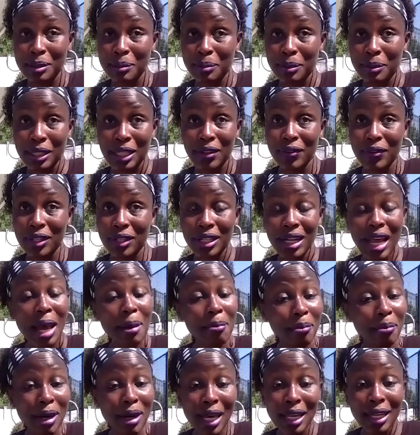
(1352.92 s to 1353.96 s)
believe it or not,
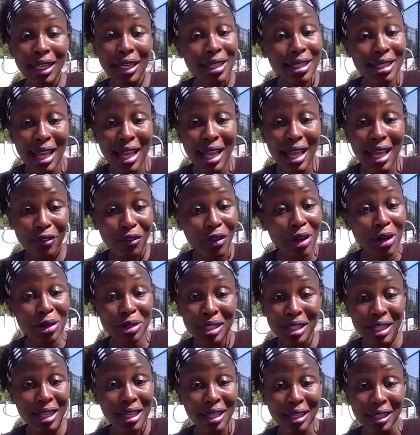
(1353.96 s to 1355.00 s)
money is not the first
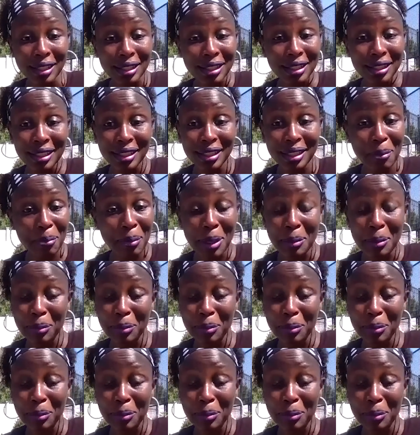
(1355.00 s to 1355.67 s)
thing that yeah.